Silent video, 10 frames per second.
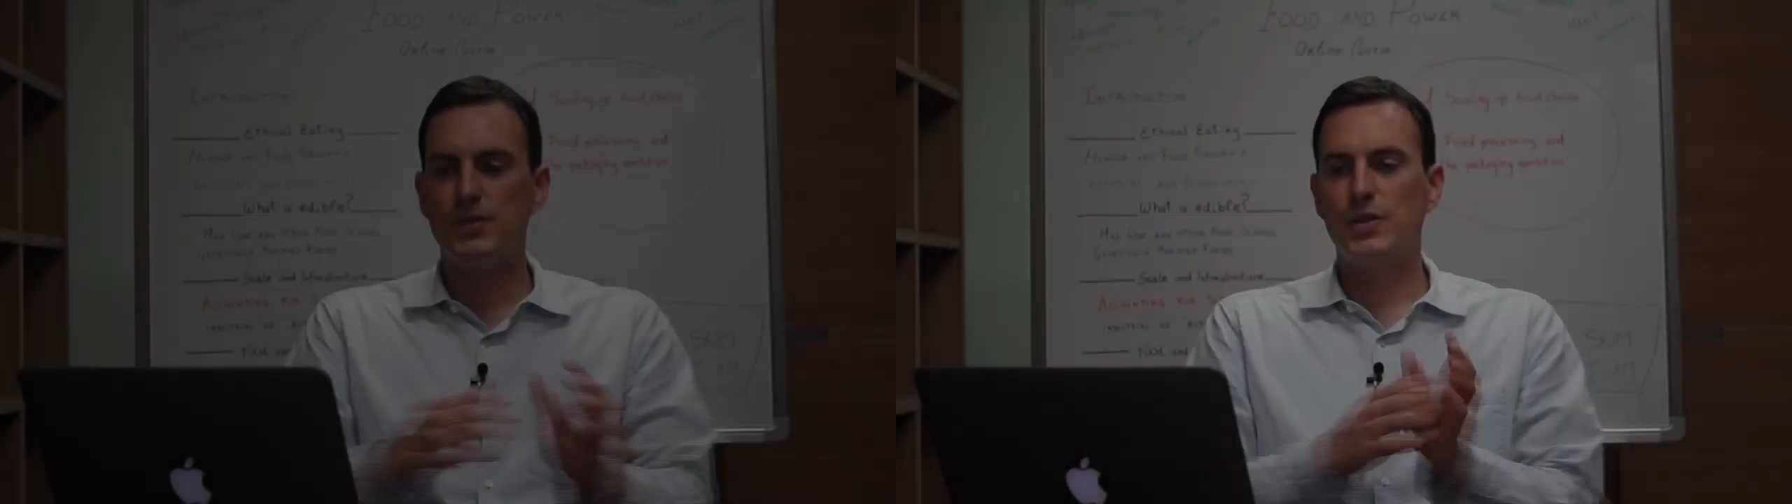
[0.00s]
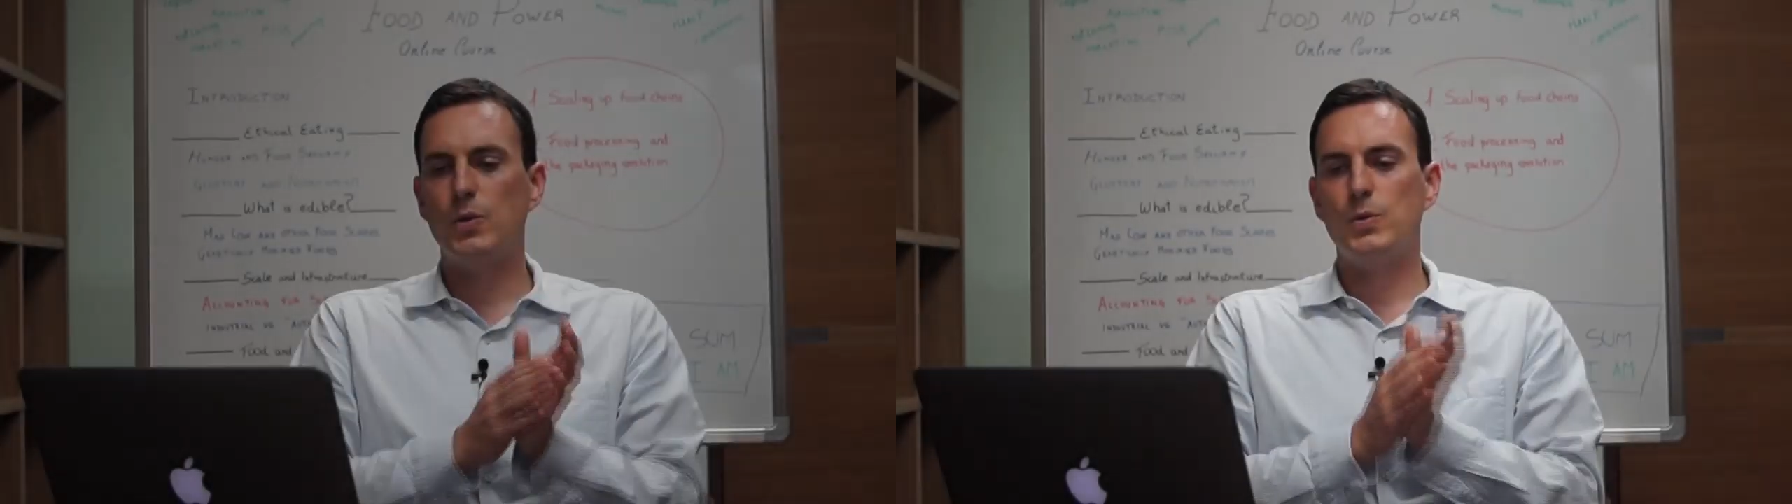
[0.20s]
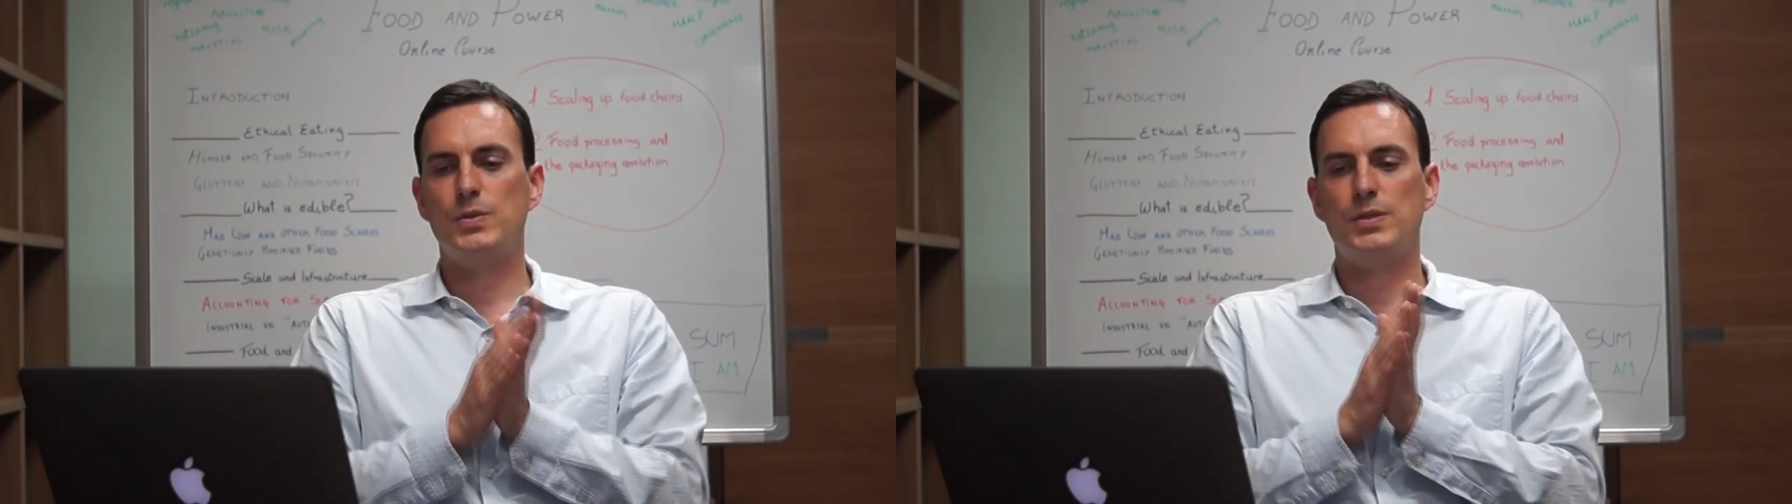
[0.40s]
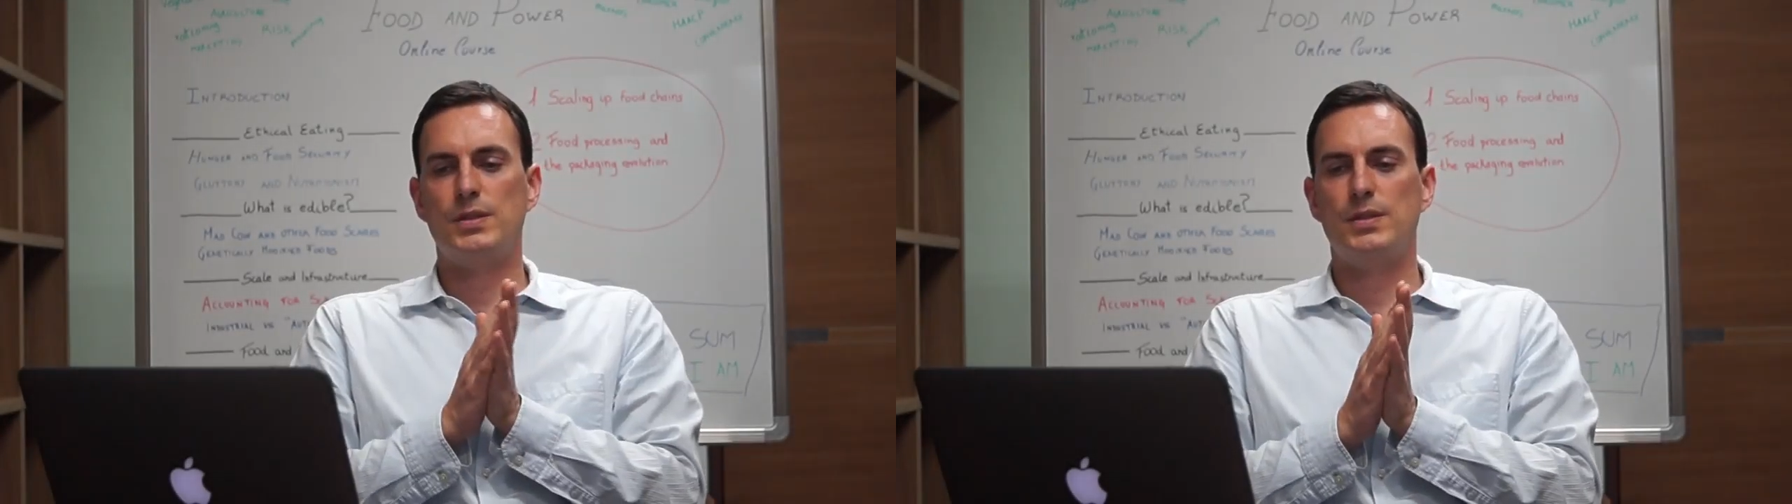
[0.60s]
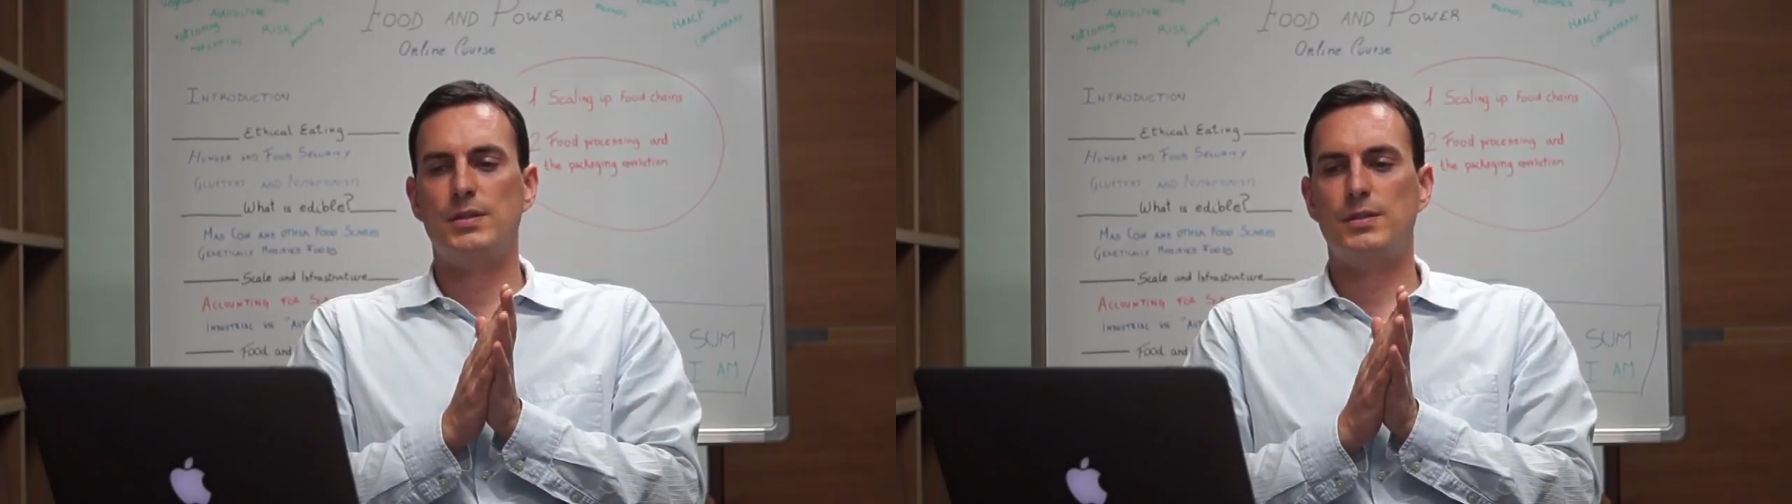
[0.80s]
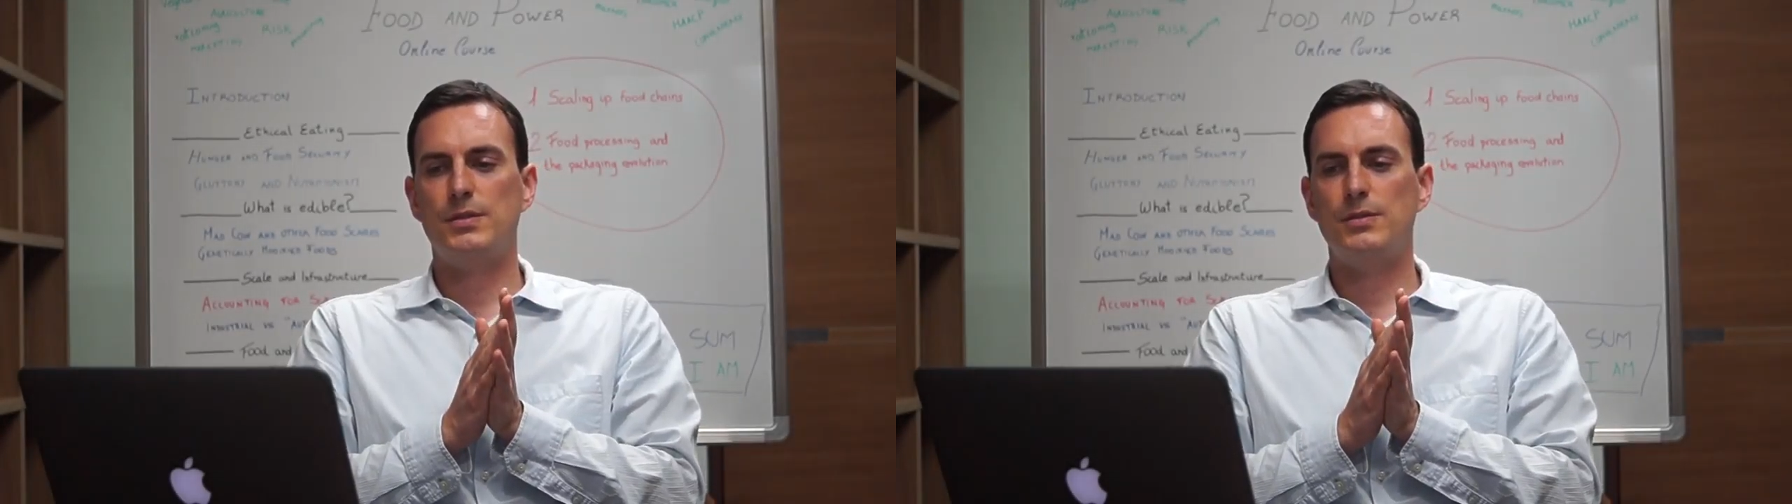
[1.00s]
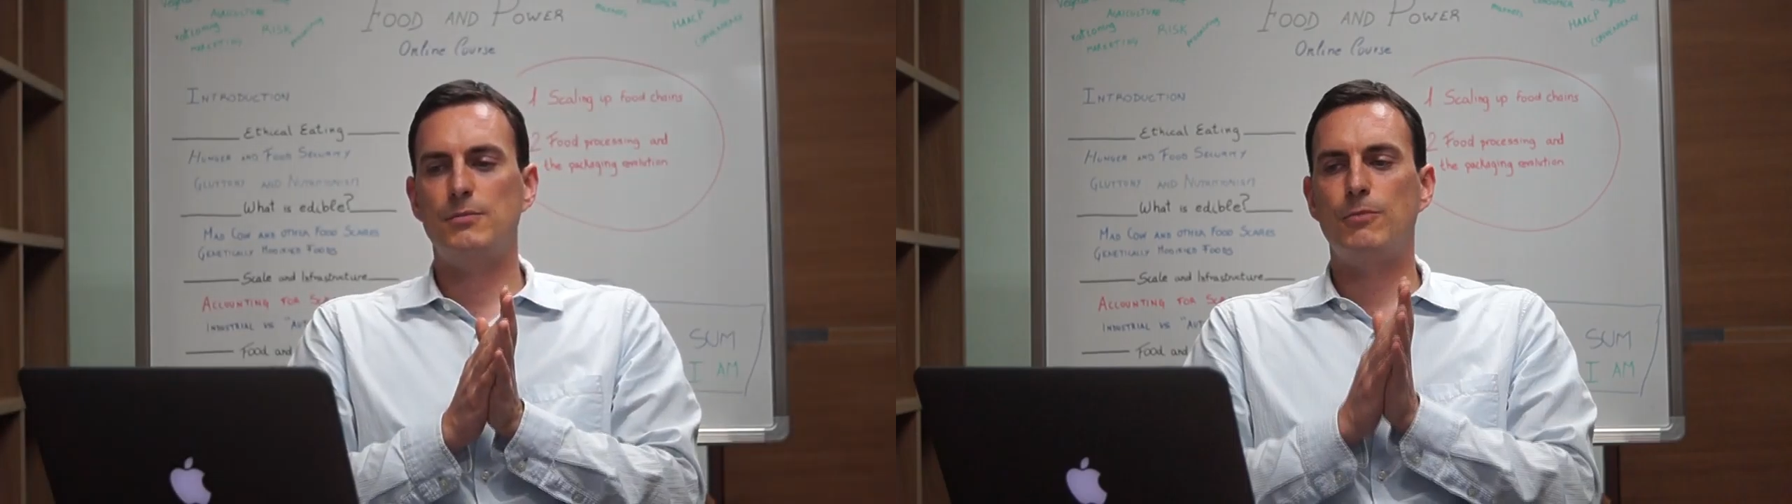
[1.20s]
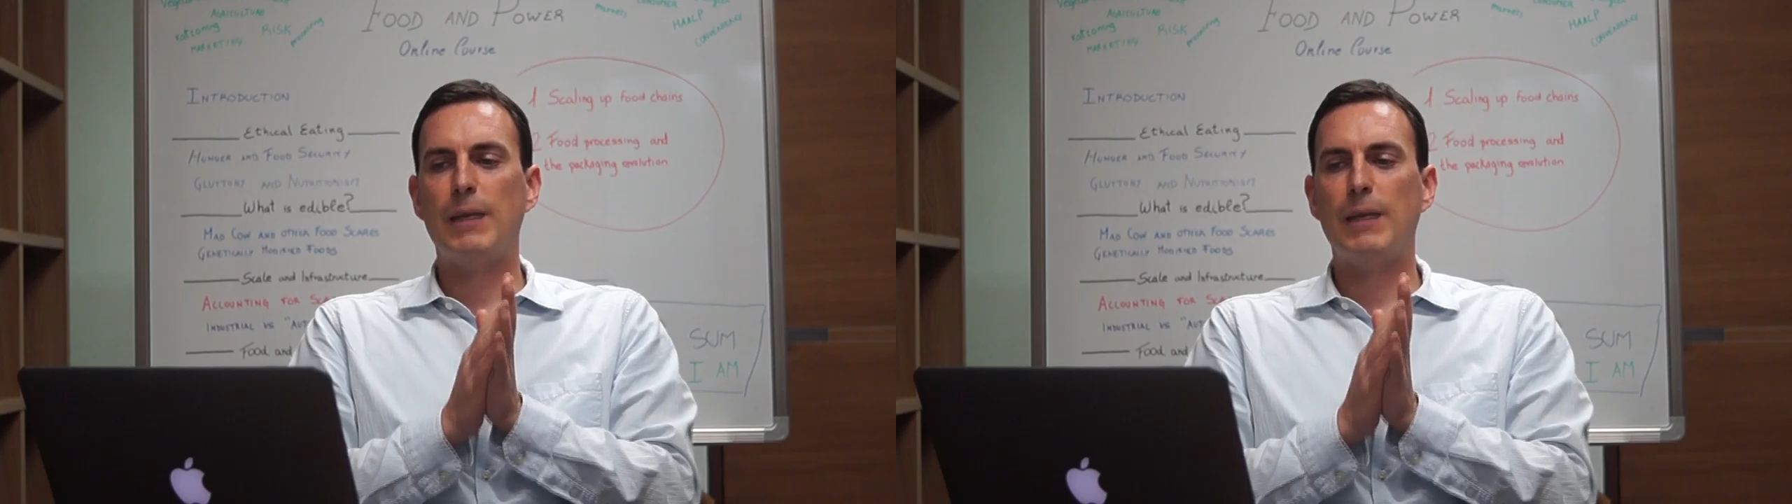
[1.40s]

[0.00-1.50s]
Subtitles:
So to